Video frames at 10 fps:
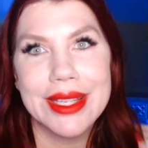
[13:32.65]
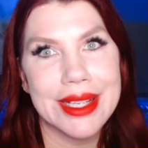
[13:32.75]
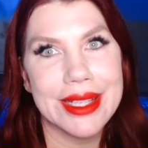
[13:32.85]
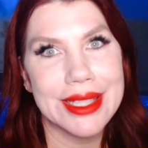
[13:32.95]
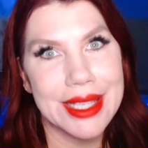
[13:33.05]

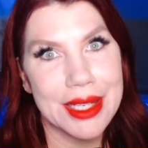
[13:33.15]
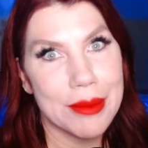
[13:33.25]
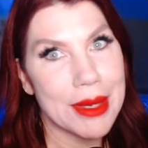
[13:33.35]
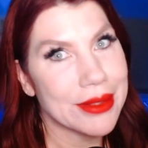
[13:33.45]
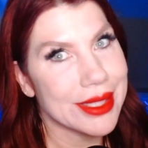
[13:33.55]
not thinking
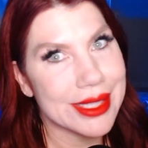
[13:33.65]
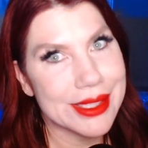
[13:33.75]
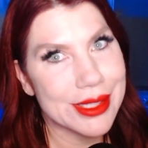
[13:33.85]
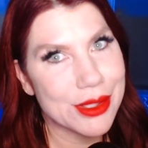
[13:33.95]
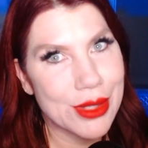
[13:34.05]
about the
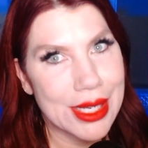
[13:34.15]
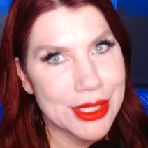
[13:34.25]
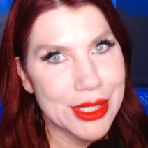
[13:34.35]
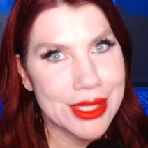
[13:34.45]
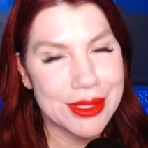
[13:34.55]
exit
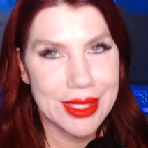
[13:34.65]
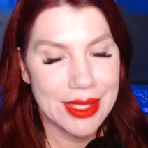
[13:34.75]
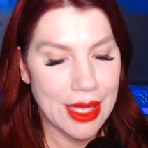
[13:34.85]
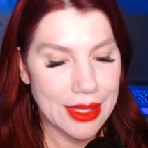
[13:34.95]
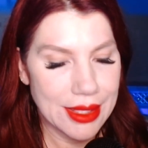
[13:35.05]
strategy,
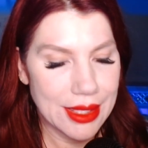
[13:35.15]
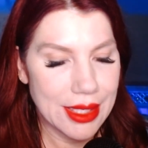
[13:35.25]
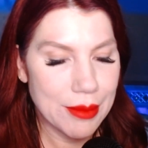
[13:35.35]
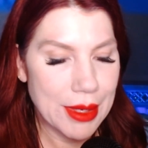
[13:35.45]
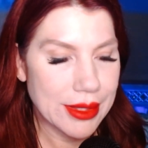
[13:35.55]
not
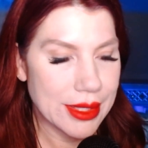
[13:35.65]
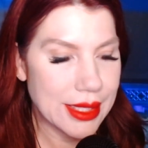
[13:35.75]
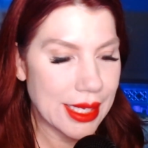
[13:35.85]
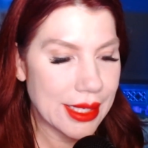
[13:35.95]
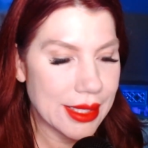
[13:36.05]
thinking about the
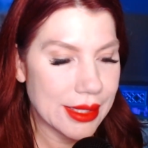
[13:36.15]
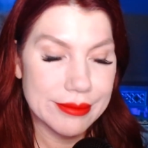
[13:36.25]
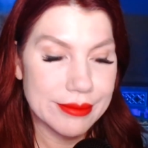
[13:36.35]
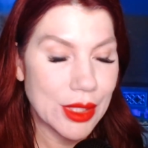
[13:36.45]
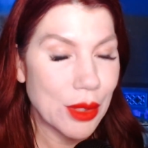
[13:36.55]
day
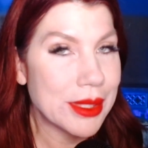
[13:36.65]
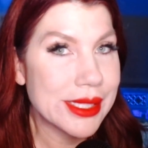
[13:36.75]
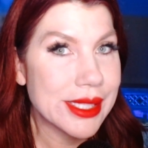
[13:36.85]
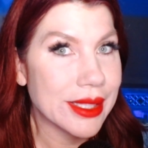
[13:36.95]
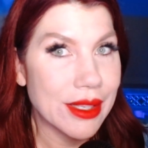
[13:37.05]
that
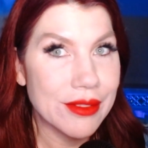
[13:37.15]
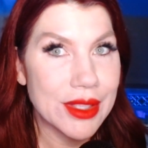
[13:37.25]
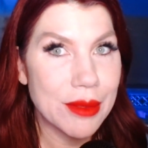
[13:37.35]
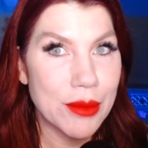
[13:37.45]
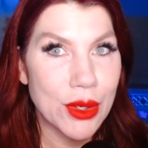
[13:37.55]
nobody's in love
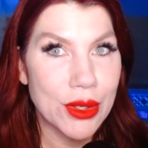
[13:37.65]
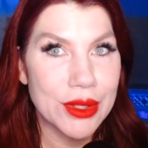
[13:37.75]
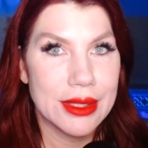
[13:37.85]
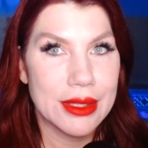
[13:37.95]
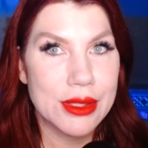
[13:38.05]
anymore
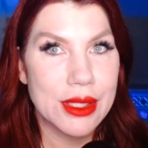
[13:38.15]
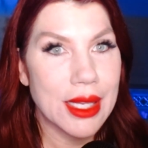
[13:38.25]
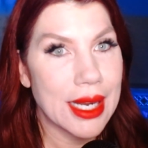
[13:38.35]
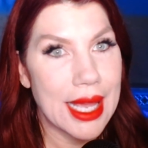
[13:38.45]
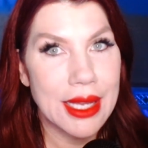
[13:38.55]
and there's a
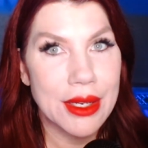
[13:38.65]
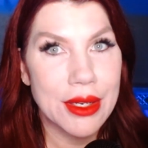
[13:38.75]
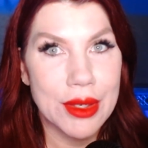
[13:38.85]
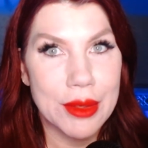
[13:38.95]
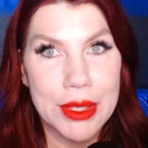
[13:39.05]
lot of
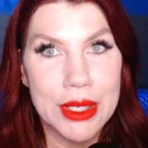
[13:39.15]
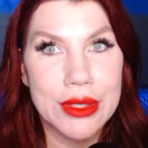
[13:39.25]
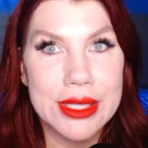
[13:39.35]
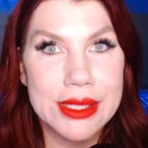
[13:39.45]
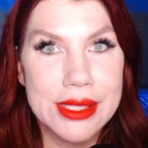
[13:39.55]
anger and
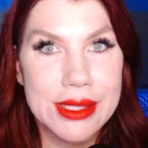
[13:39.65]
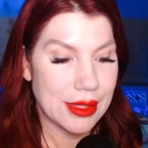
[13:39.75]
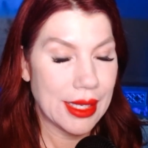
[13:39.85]
bitterness.